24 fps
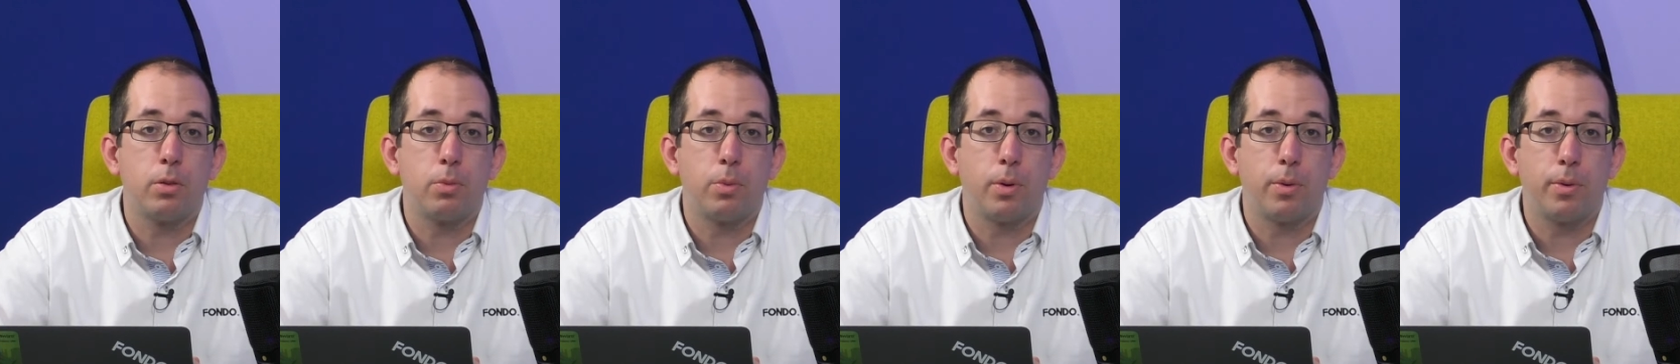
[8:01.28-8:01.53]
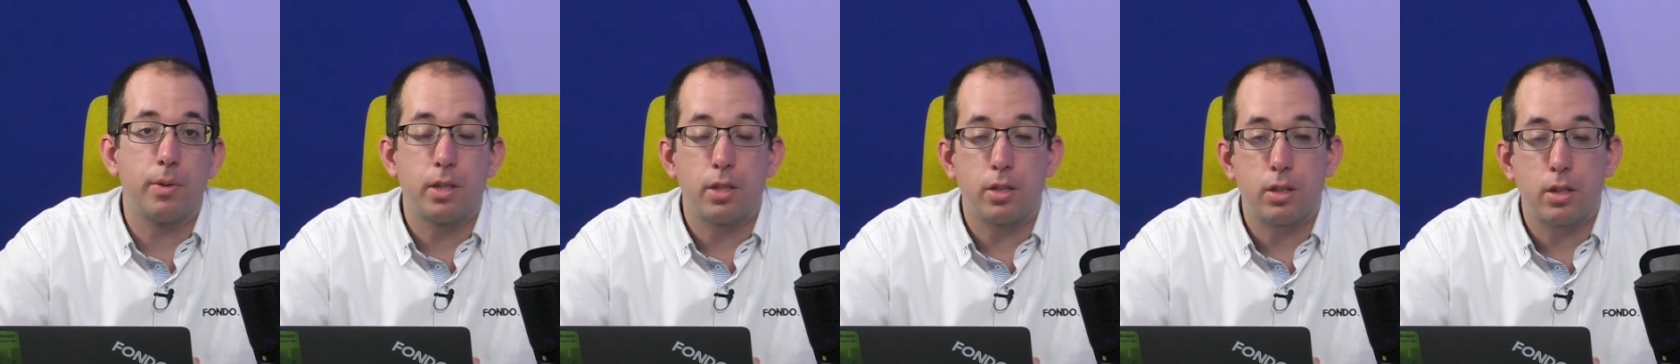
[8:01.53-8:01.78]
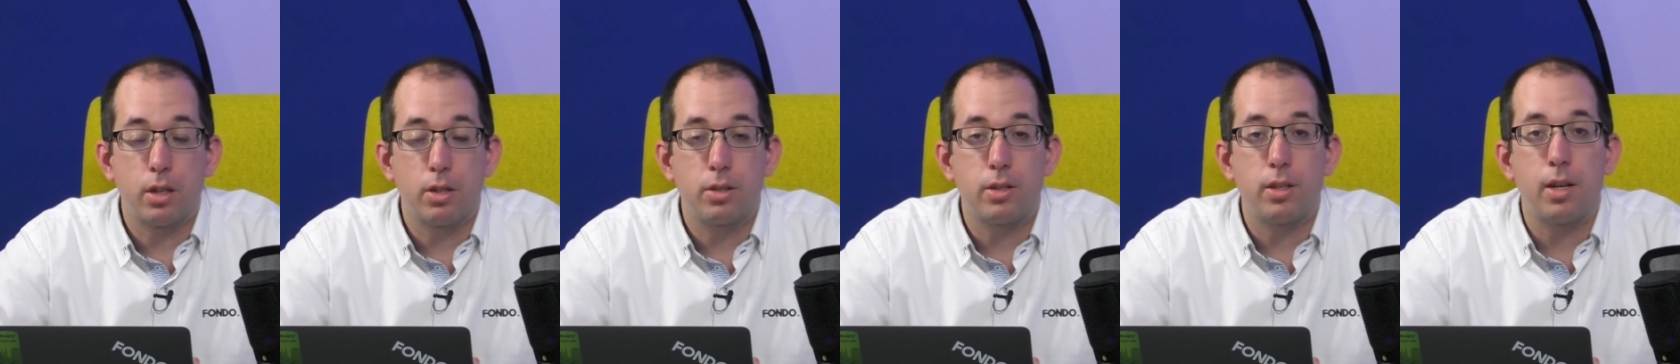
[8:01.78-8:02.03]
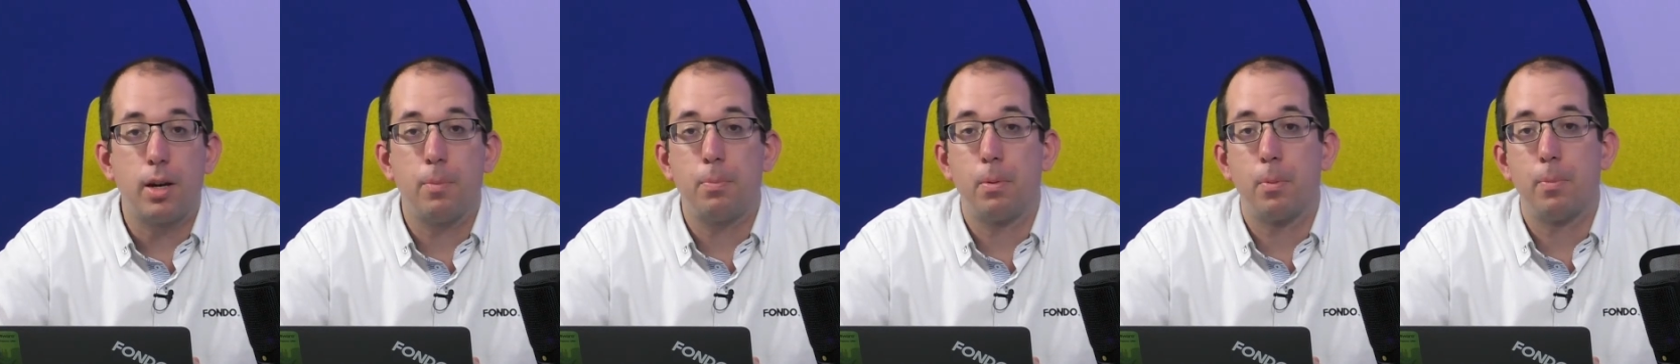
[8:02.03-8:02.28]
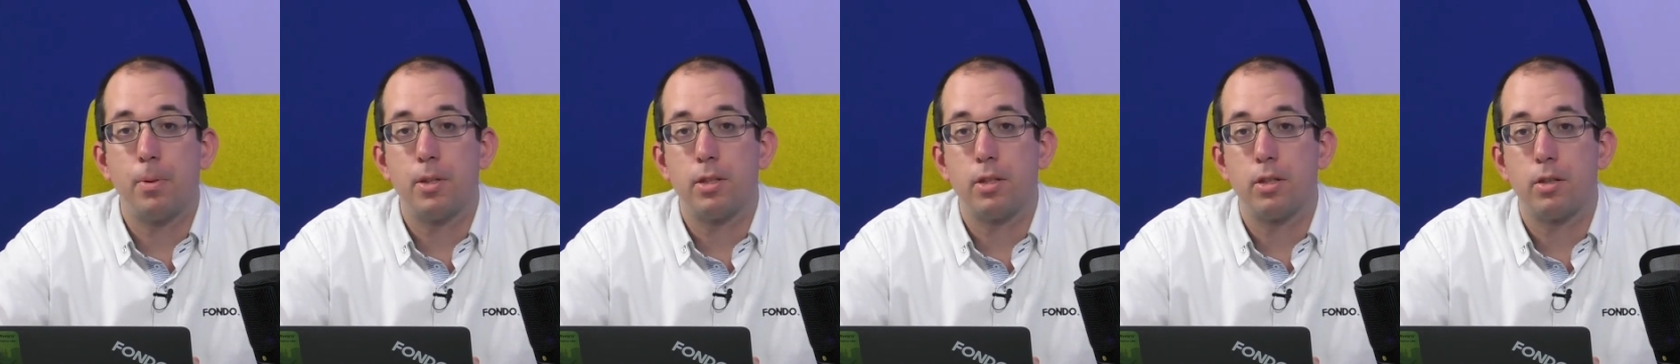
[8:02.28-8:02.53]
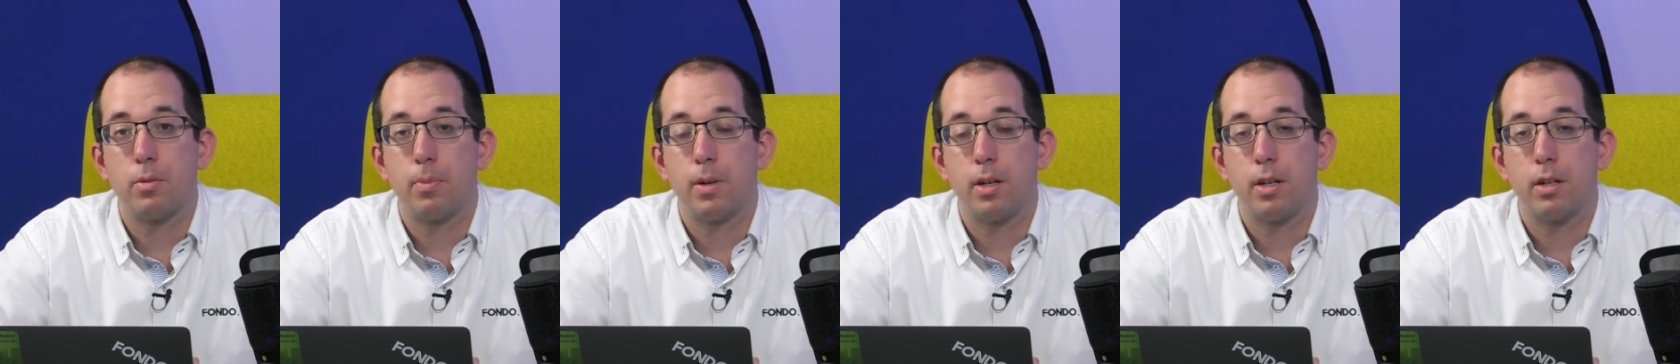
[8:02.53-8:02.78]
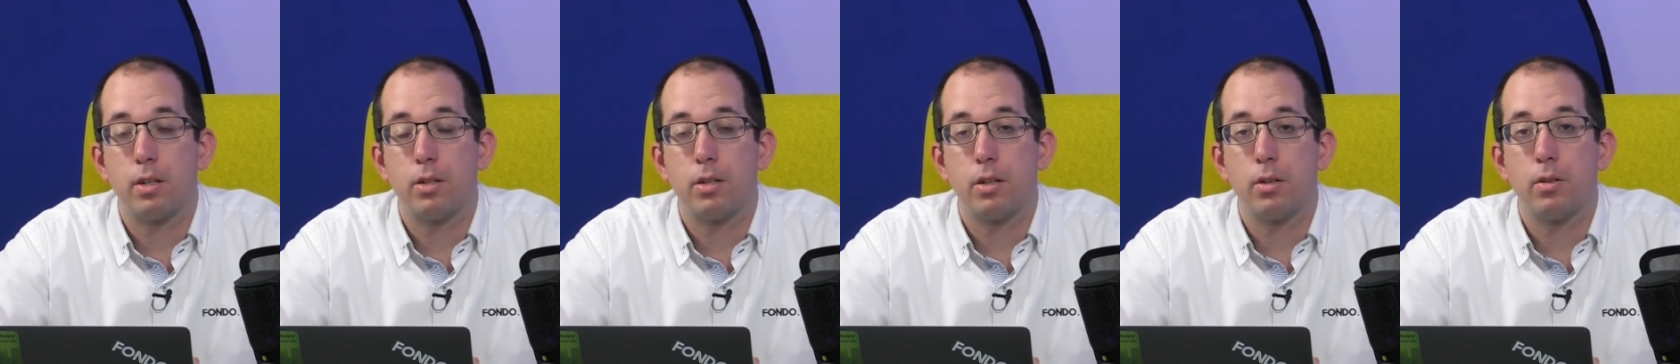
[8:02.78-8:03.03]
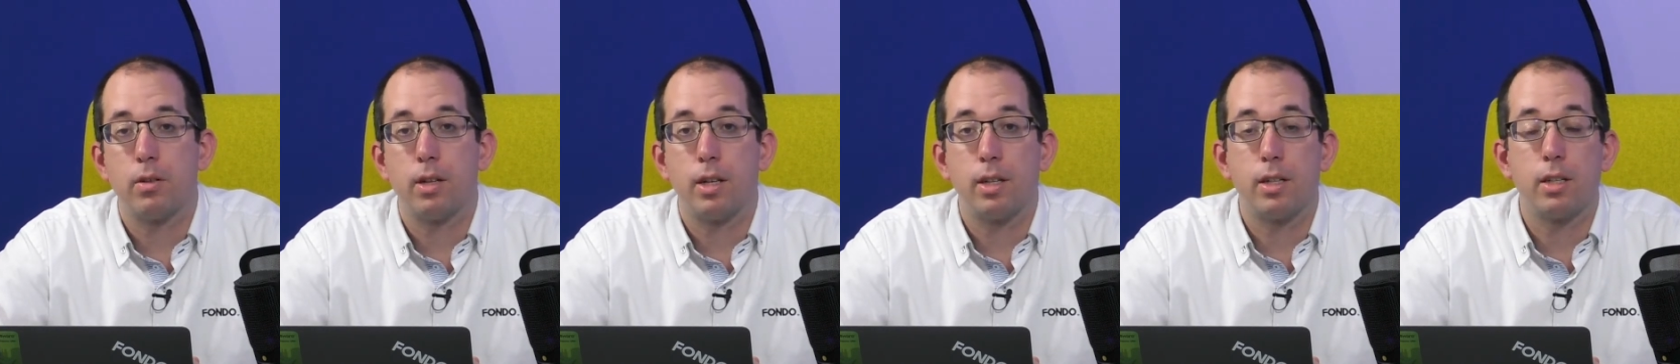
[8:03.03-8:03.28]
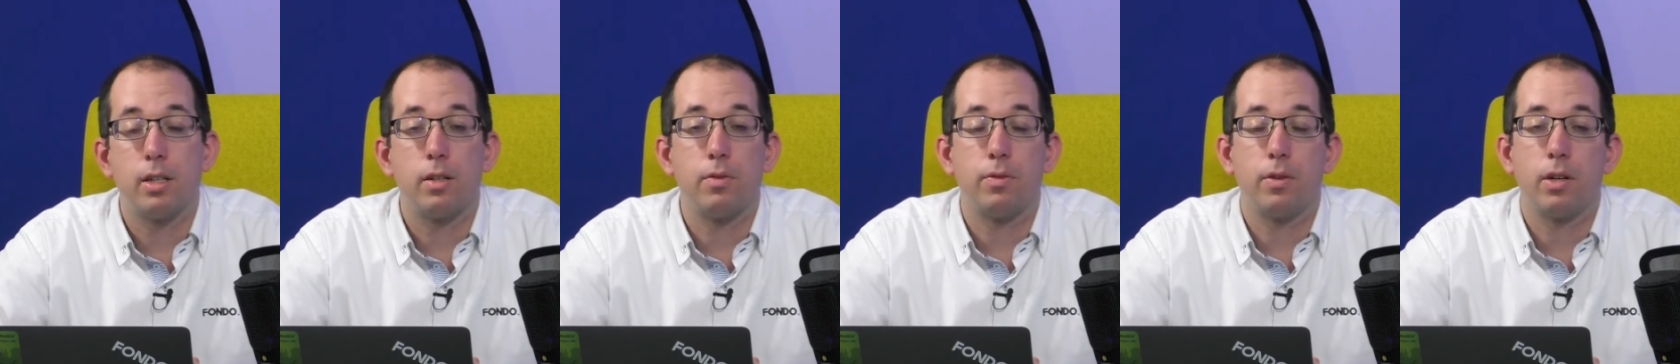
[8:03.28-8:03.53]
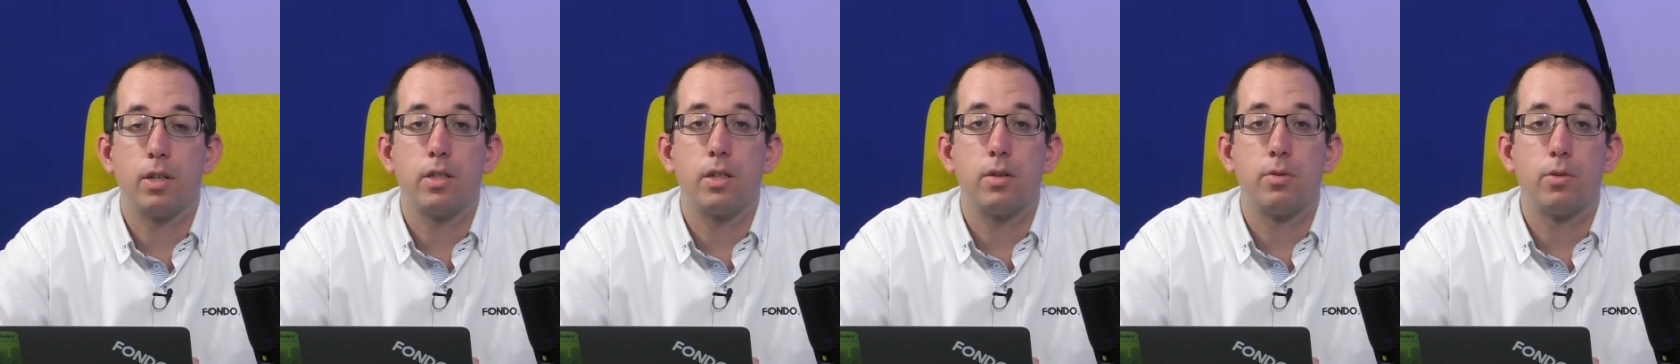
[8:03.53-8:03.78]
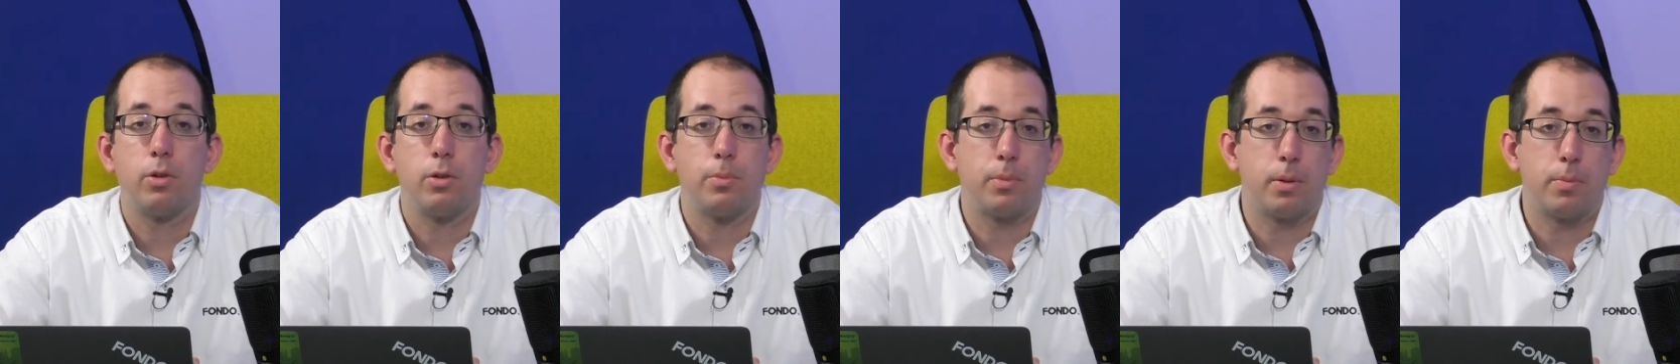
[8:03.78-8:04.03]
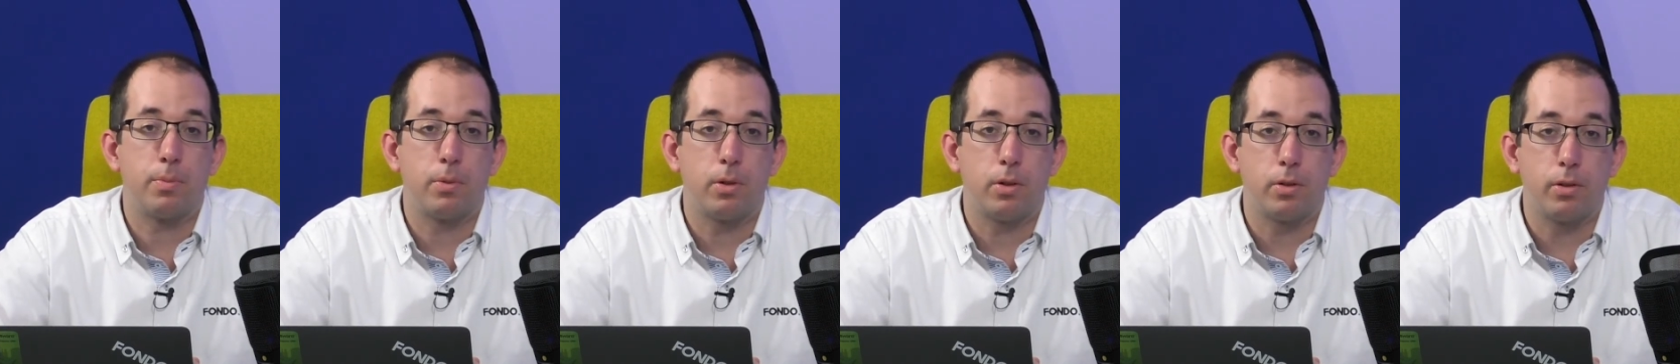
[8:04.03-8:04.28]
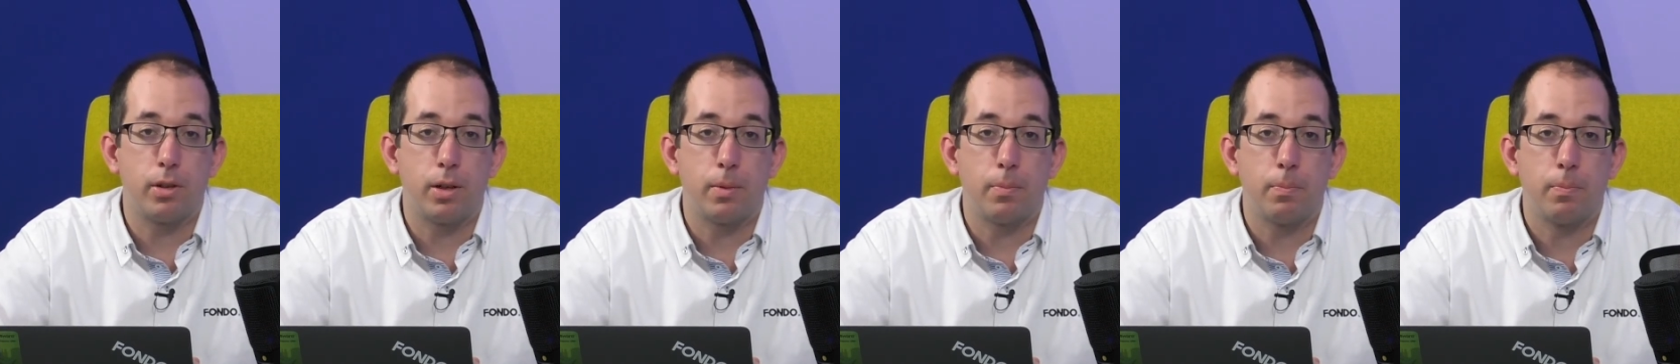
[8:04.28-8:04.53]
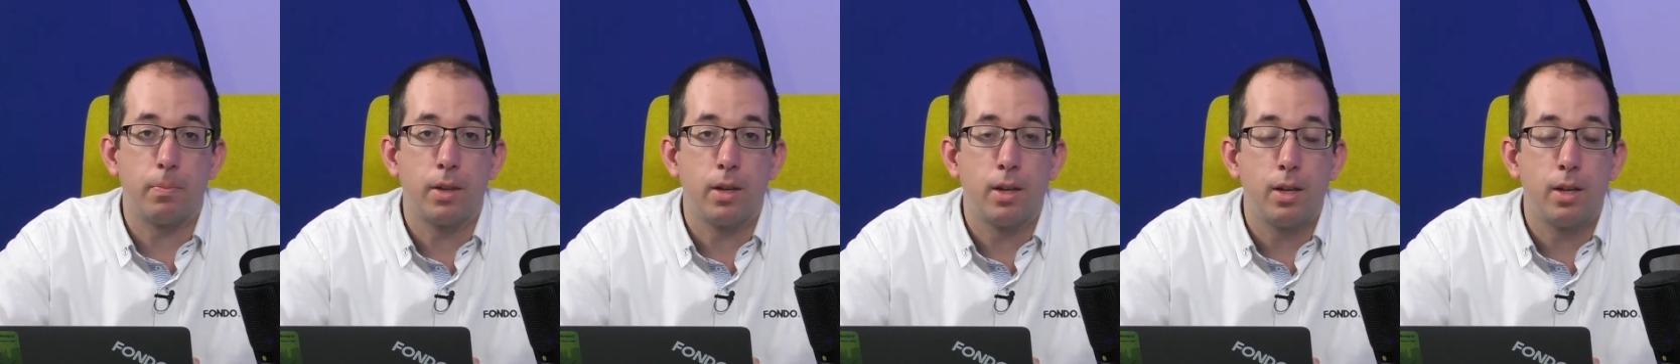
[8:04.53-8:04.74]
when we discussed Apple Business Manager and the device enrollment program.